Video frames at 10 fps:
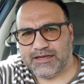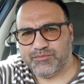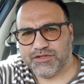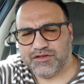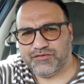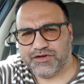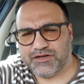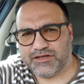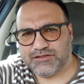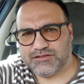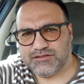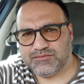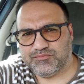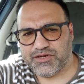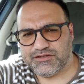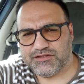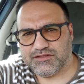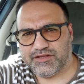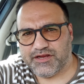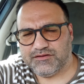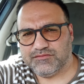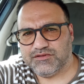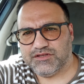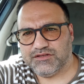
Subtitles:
I met a very nice person there,